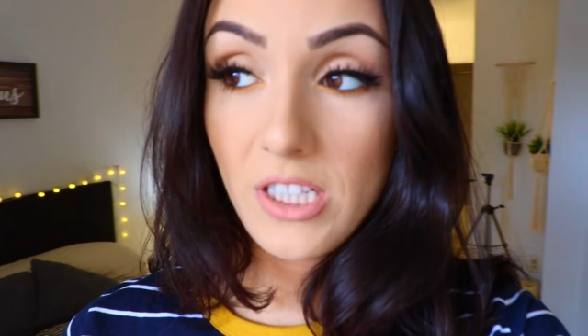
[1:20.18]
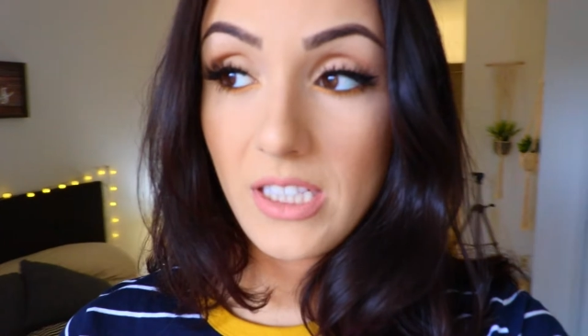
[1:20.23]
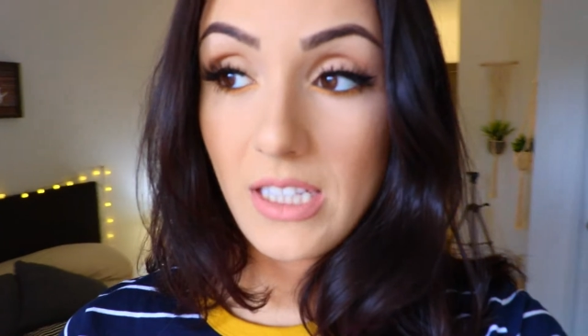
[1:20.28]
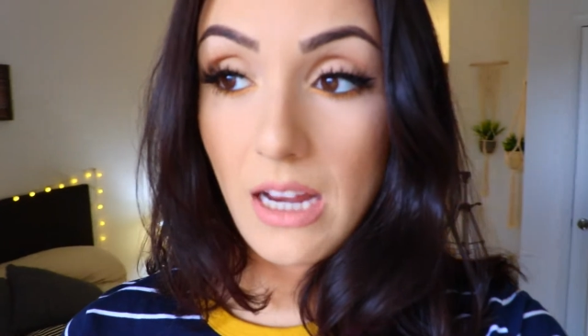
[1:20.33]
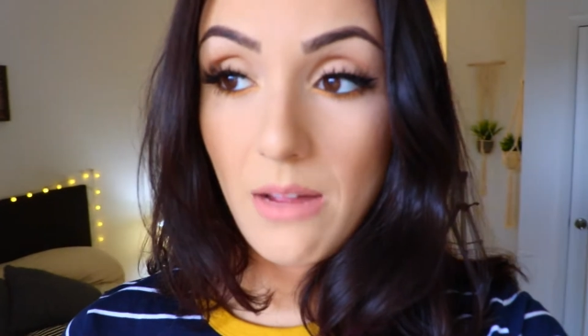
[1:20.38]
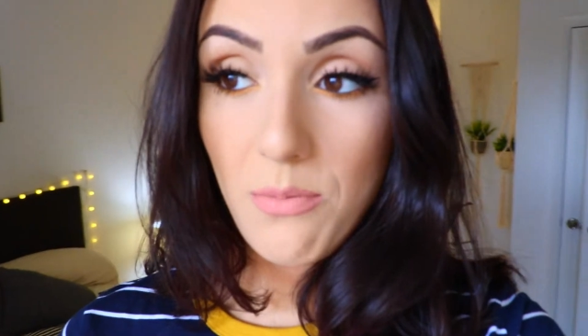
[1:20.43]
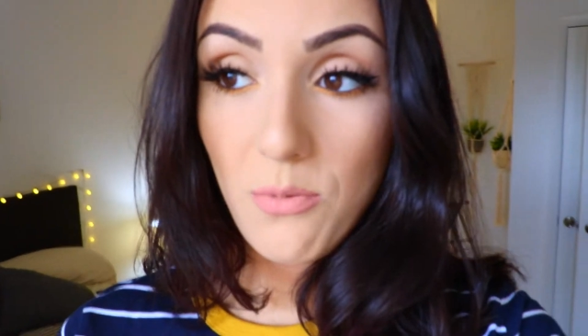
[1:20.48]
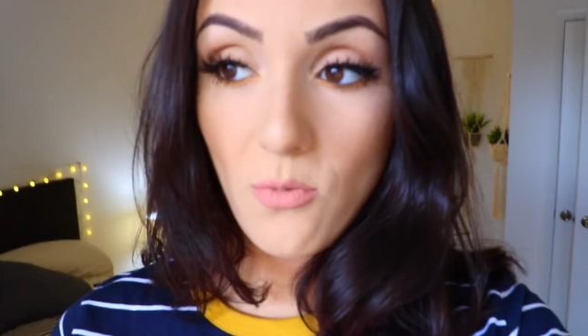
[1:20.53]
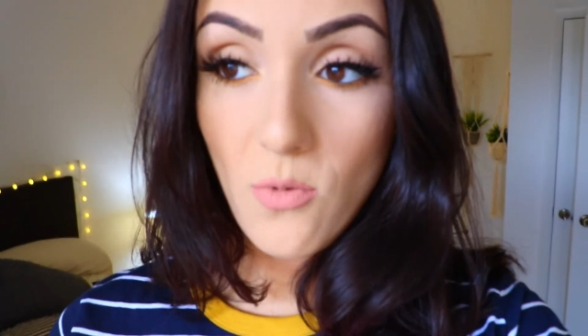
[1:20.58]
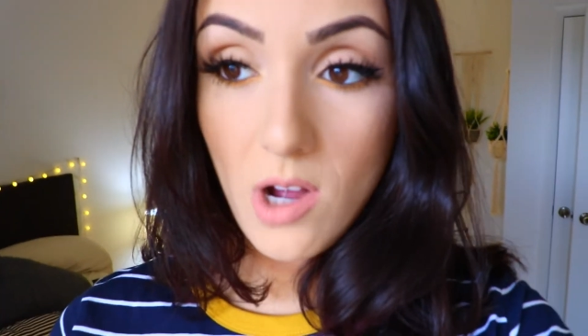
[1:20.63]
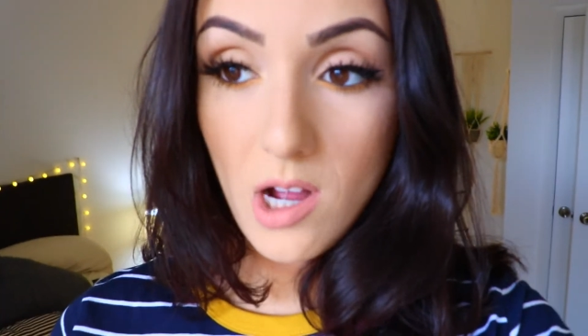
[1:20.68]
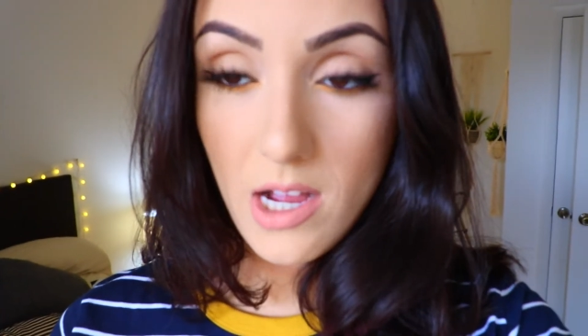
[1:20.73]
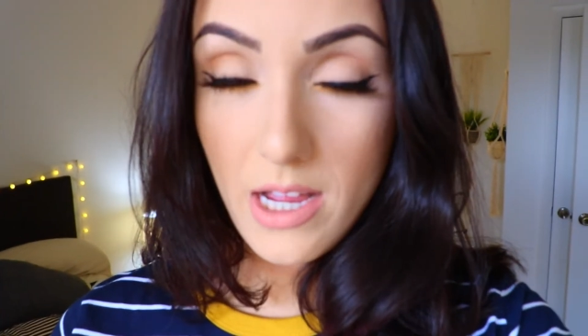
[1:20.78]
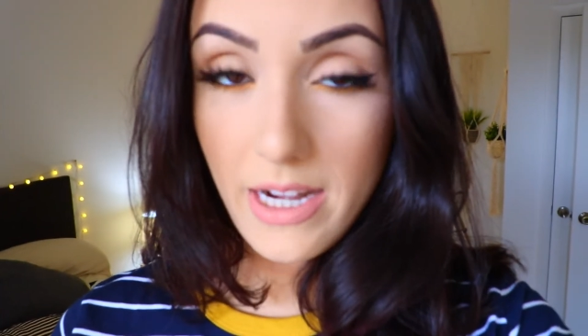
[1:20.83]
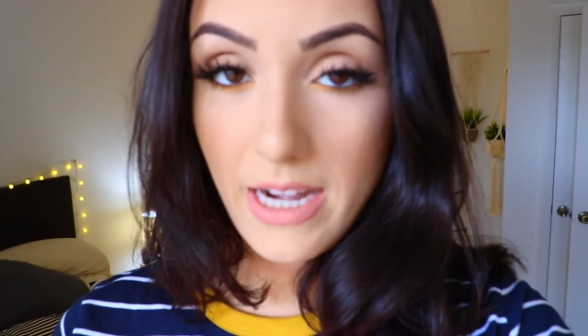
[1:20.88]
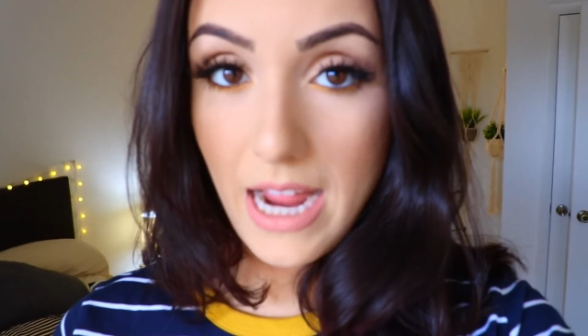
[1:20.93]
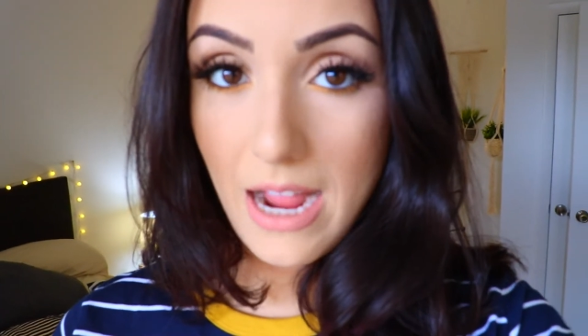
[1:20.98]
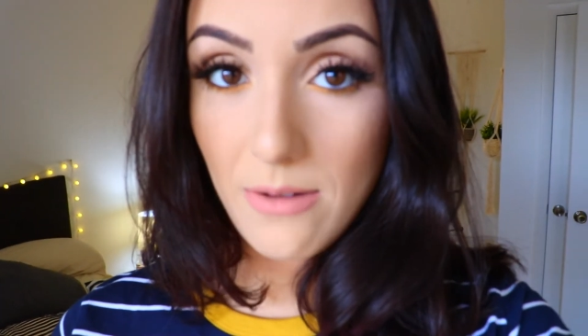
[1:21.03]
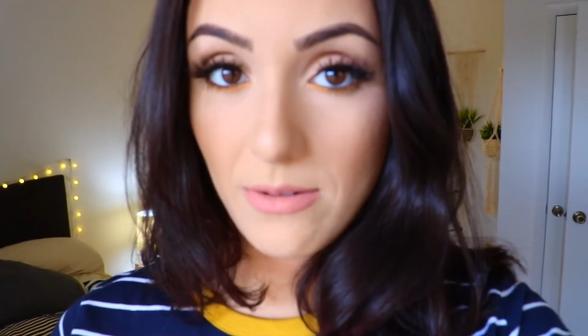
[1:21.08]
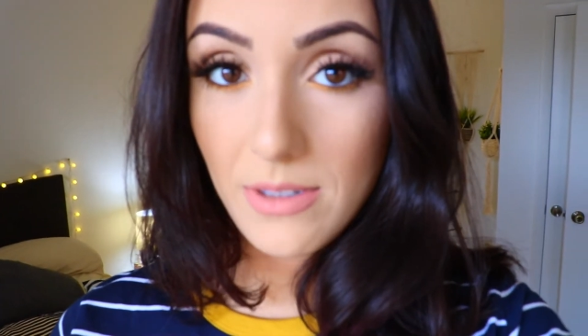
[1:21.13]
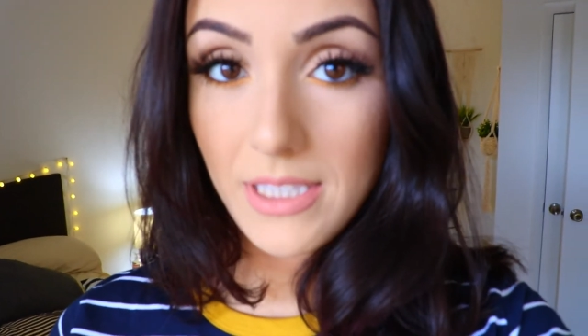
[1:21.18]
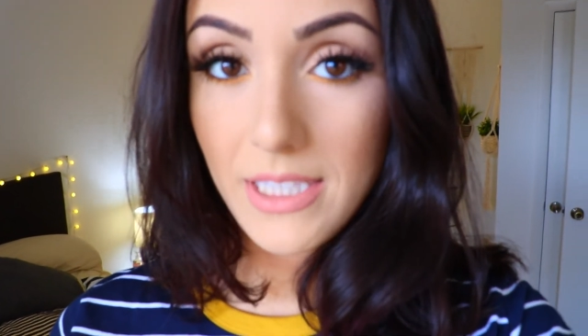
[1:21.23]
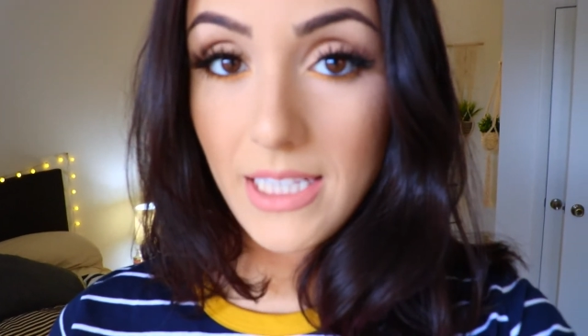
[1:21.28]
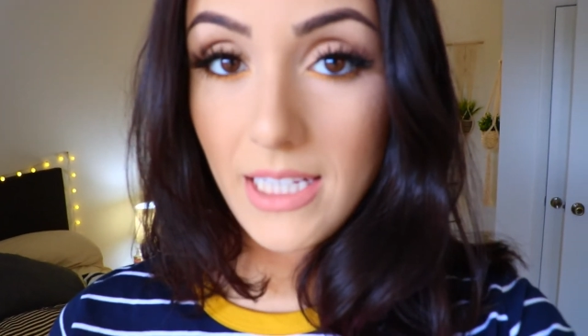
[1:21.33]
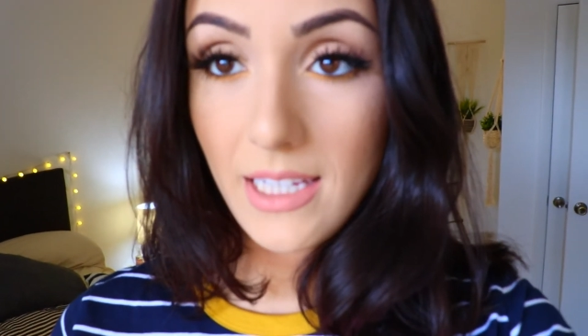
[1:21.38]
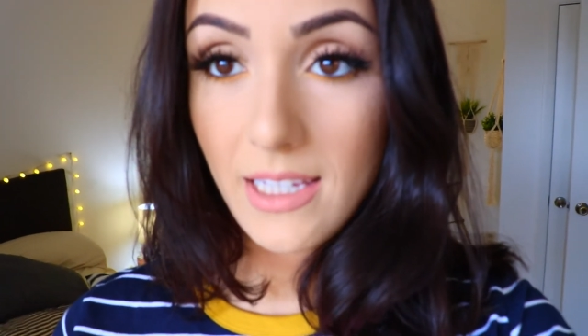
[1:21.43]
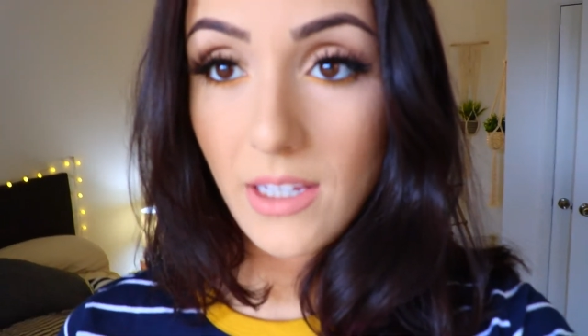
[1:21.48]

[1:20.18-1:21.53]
step one, I was thinking